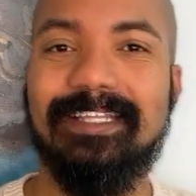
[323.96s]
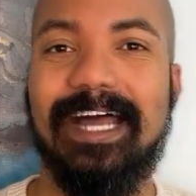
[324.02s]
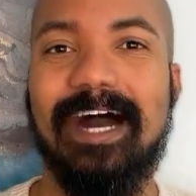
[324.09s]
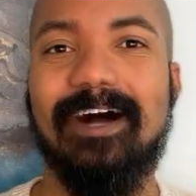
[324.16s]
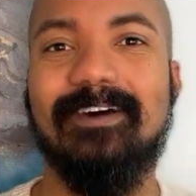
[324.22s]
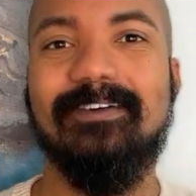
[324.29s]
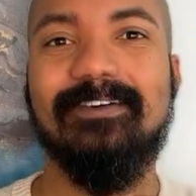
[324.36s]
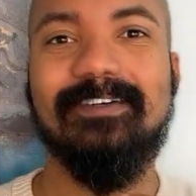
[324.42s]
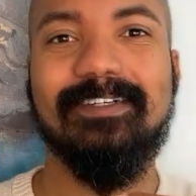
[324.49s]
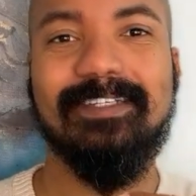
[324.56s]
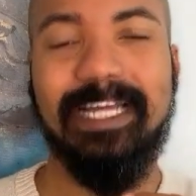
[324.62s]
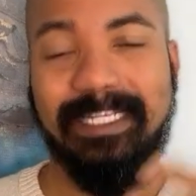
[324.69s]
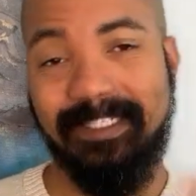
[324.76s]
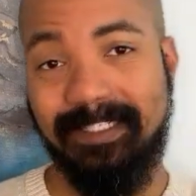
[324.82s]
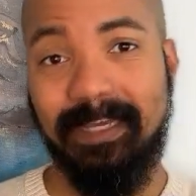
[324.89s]
Now
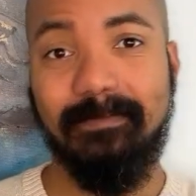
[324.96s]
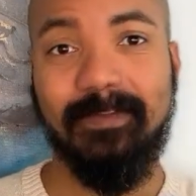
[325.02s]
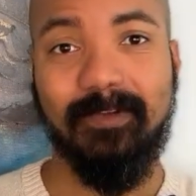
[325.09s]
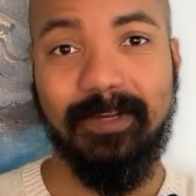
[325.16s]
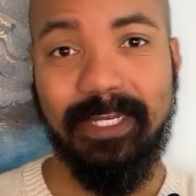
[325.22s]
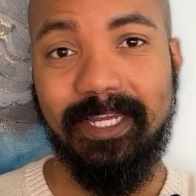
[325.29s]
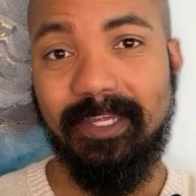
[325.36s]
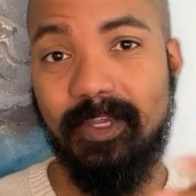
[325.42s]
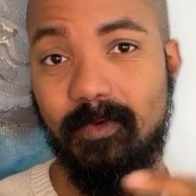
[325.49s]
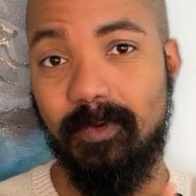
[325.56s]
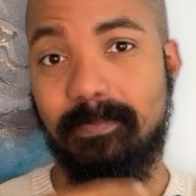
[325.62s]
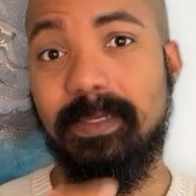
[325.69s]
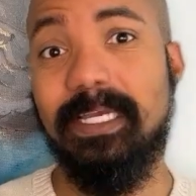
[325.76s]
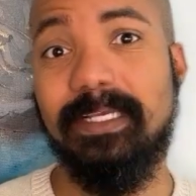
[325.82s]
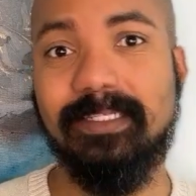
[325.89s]
that's step three. You
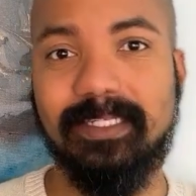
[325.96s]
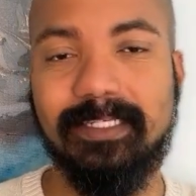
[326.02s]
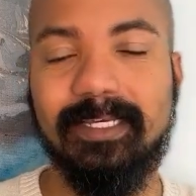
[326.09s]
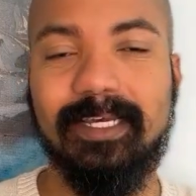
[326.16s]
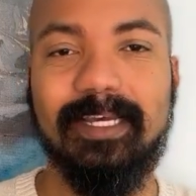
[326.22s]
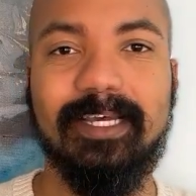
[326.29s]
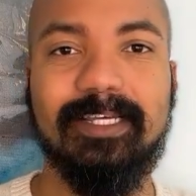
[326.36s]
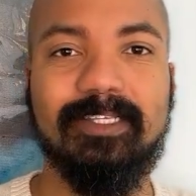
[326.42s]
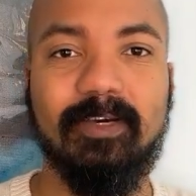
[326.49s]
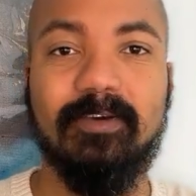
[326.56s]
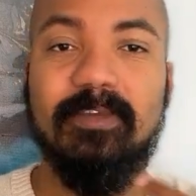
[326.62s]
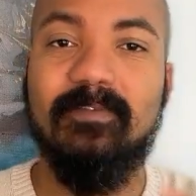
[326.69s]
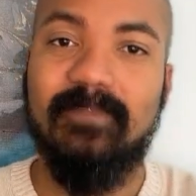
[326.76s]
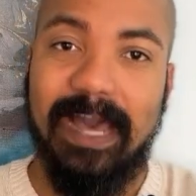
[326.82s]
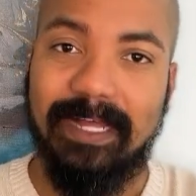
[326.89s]
repeat.
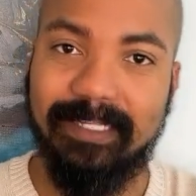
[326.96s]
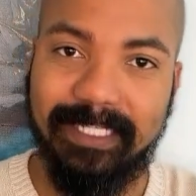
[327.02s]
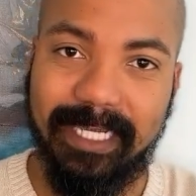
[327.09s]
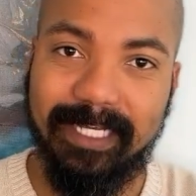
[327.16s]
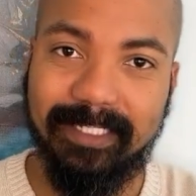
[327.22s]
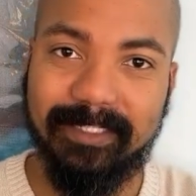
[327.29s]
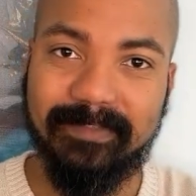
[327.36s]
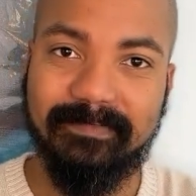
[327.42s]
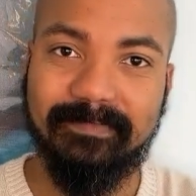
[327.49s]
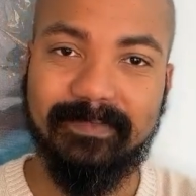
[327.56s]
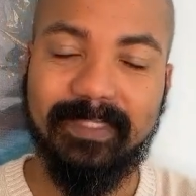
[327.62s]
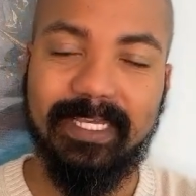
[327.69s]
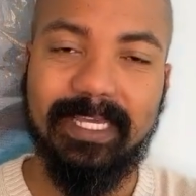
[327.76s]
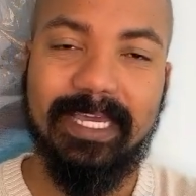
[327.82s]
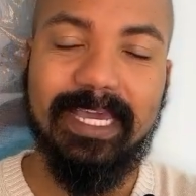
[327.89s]
So you validate,
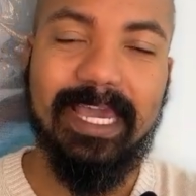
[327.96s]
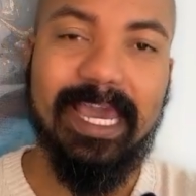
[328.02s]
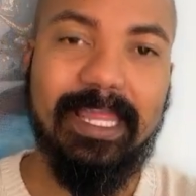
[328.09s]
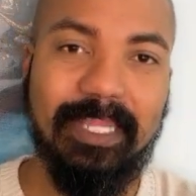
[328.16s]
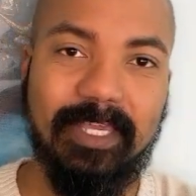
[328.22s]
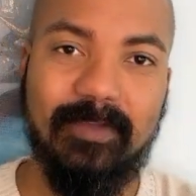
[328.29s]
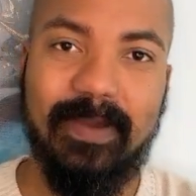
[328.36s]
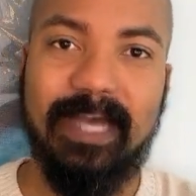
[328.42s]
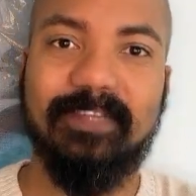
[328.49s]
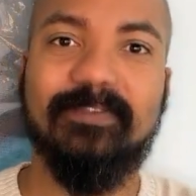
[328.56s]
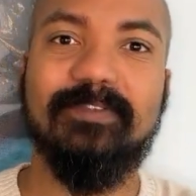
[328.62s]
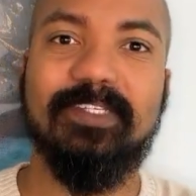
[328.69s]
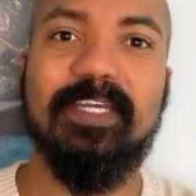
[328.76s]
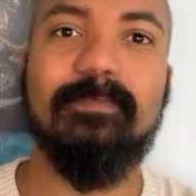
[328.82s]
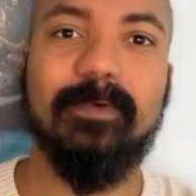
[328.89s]
and then you
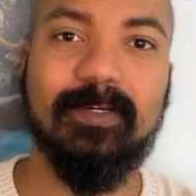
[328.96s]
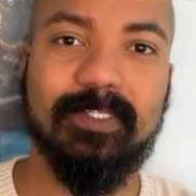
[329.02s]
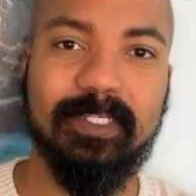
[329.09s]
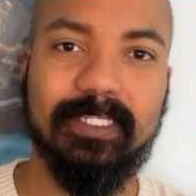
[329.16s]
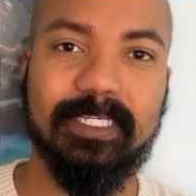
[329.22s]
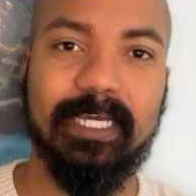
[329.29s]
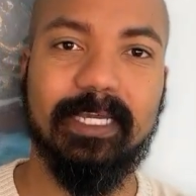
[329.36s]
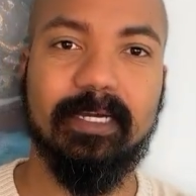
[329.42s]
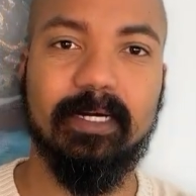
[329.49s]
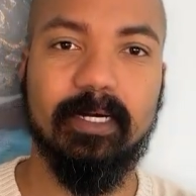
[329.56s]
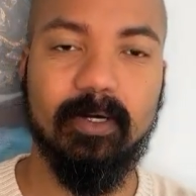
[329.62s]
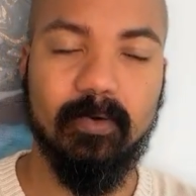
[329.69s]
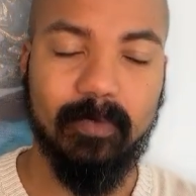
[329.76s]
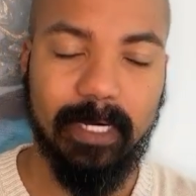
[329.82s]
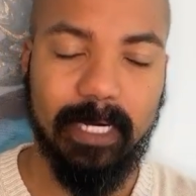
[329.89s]
ask for deeper. So you're like,
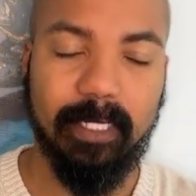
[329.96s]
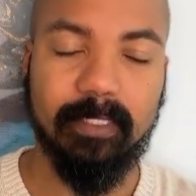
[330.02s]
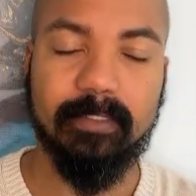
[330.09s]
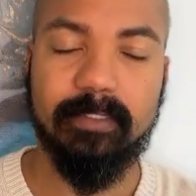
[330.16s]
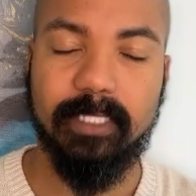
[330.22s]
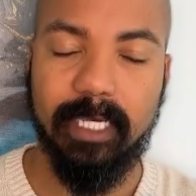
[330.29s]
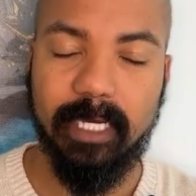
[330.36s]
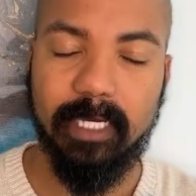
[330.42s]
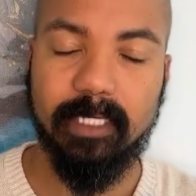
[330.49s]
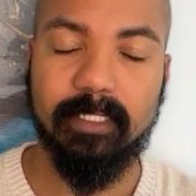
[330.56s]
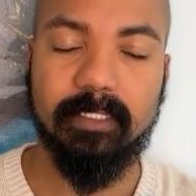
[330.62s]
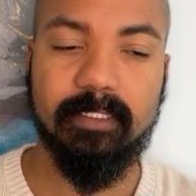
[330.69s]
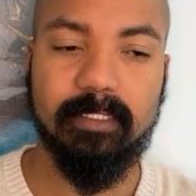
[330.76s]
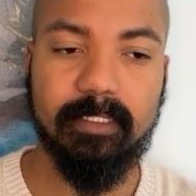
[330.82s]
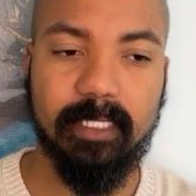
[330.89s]
oh wow,
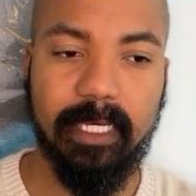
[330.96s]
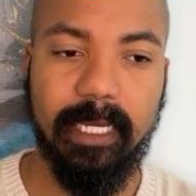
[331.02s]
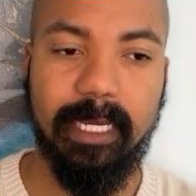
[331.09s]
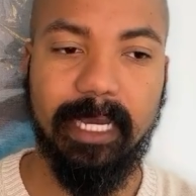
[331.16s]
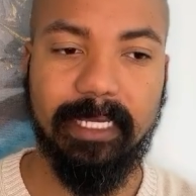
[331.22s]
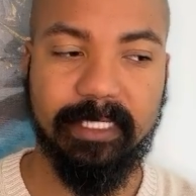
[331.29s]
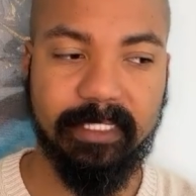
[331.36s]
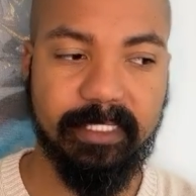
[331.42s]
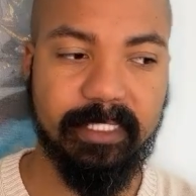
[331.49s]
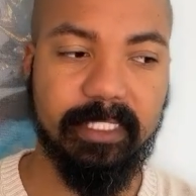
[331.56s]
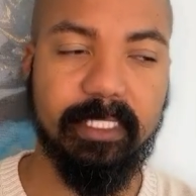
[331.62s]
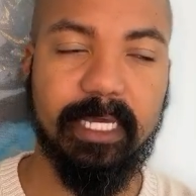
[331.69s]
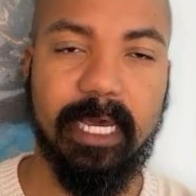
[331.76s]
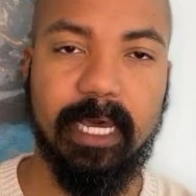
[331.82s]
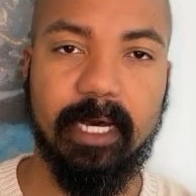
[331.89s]
yeah, I could
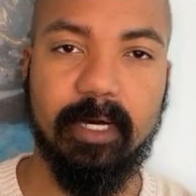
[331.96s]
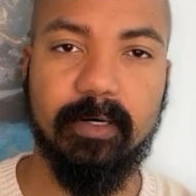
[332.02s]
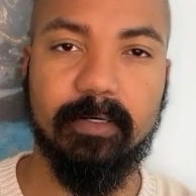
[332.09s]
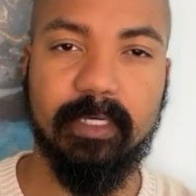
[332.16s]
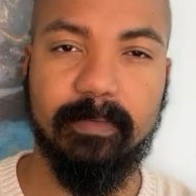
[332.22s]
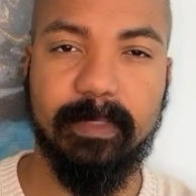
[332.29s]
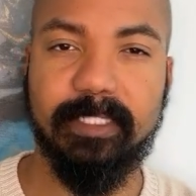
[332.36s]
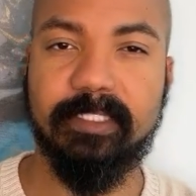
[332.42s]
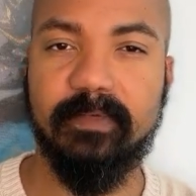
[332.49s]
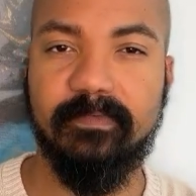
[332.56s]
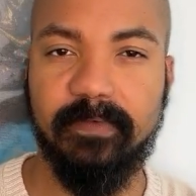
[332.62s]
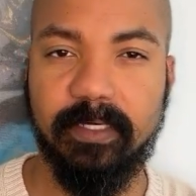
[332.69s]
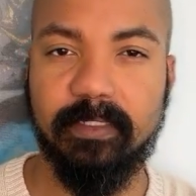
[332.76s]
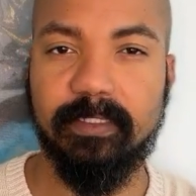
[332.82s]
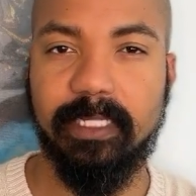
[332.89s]
see how it must
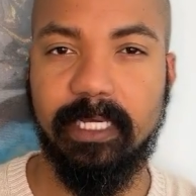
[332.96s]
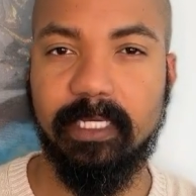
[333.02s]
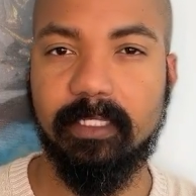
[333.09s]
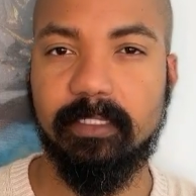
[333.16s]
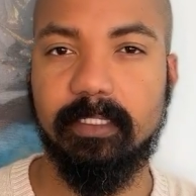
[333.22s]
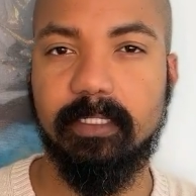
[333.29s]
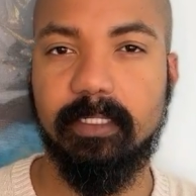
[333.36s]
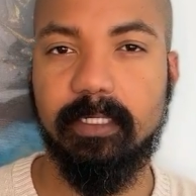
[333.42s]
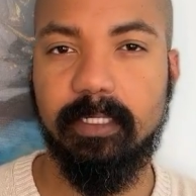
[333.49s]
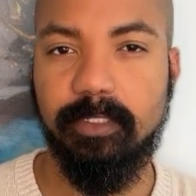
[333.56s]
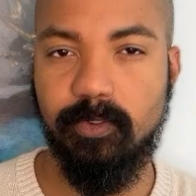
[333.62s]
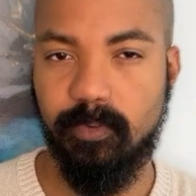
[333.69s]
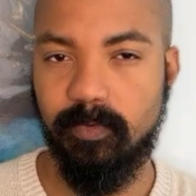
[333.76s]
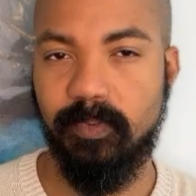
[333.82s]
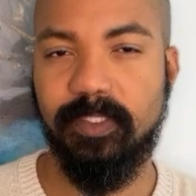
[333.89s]
have felt like
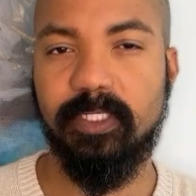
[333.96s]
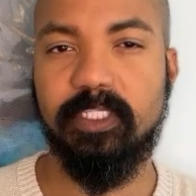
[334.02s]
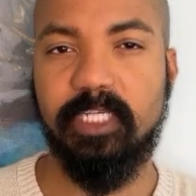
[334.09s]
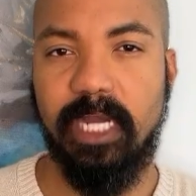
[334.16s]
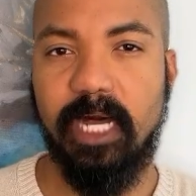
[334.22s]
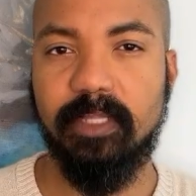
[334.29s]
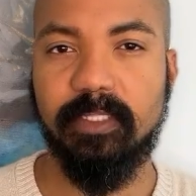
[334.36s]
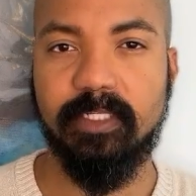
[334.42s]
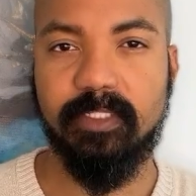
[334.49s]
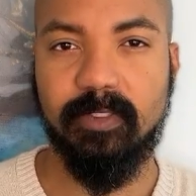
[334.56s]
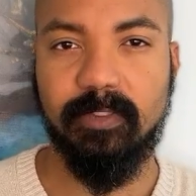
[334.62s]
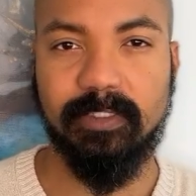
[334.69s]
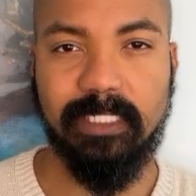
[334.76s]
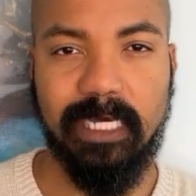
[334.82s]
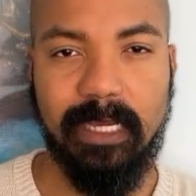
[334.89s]
you were with a child this
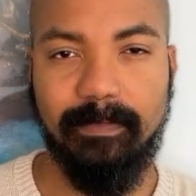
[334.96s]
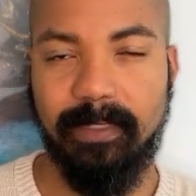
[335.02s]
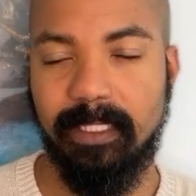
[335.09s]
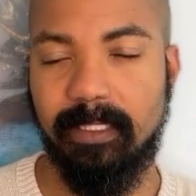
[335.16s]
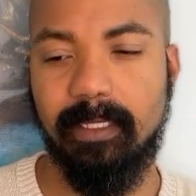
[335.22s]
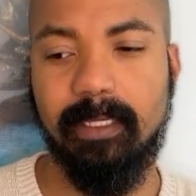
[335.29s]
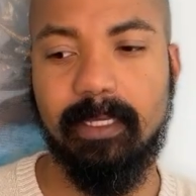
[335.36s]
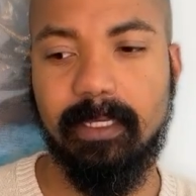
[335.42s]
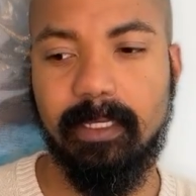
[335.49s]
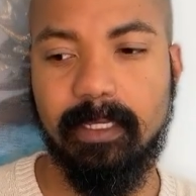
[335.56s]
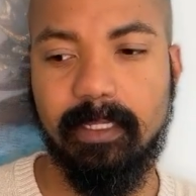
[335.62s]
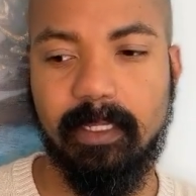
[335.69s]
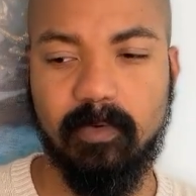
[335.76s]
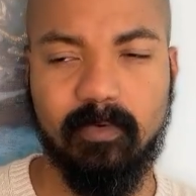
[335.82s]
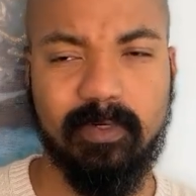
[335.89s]
whole time, and
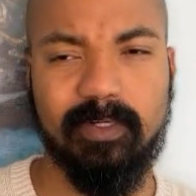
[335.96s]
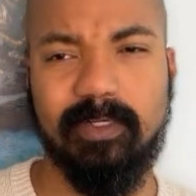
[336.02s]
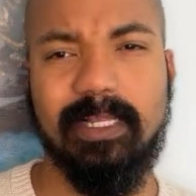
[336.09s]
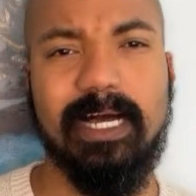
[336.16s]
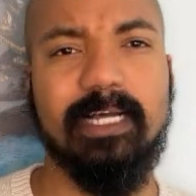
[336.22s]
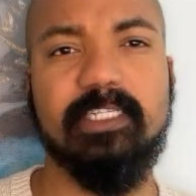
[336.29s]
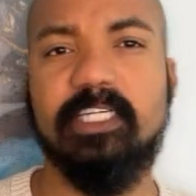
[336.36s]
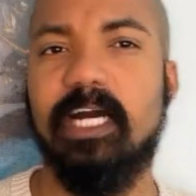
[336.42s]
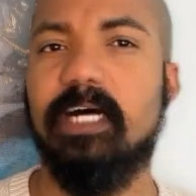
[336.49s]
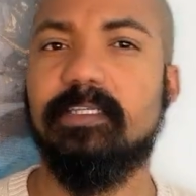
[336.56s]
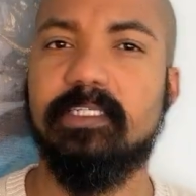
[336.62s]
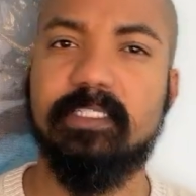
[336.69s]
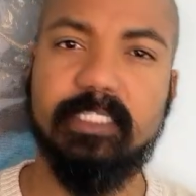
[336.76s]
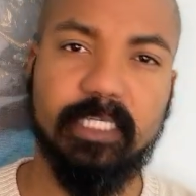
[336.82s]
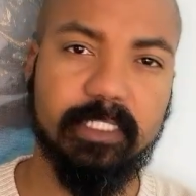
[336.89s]
there were a lot of
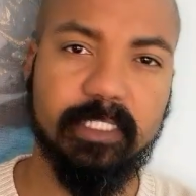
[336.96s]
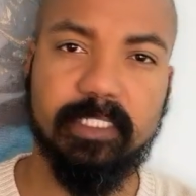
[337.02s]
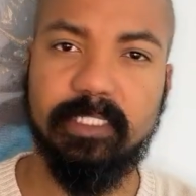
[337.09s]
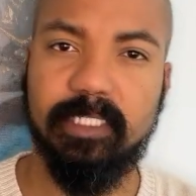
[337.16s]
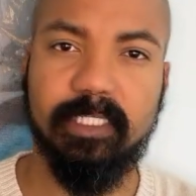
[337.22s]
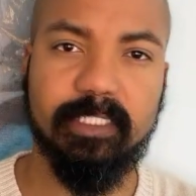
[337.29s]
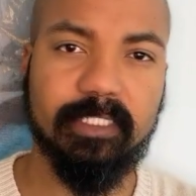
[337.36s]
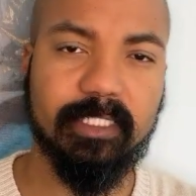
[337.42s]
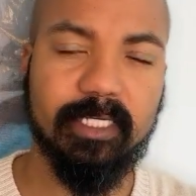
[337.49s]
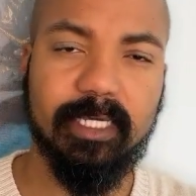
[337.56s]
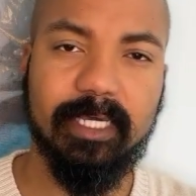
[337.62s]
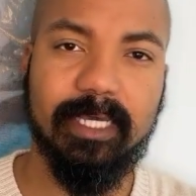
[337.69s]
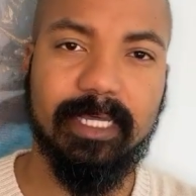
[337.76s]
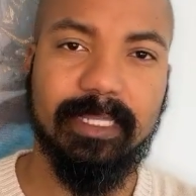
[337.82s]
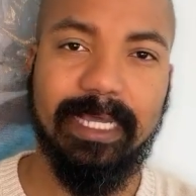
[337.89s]
childish tendencies
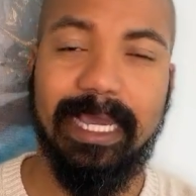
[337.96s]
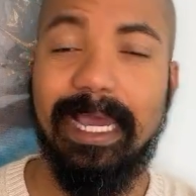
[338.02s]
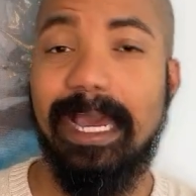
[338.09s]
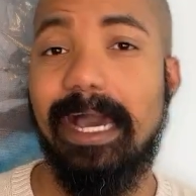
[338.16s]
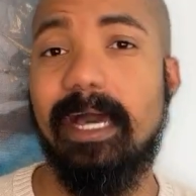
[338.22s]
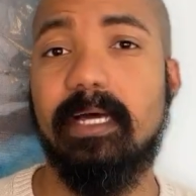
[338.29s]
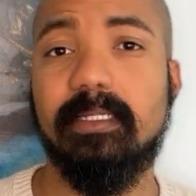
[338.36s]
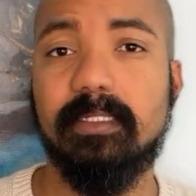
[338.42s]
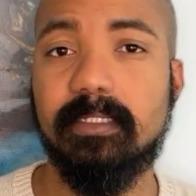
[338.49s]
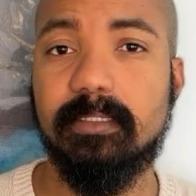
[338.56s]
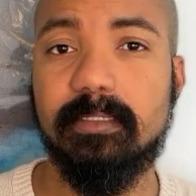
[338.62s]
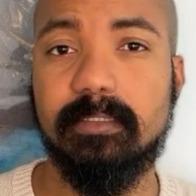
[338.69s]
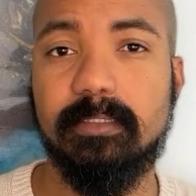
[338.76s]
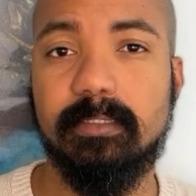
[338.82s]
that I had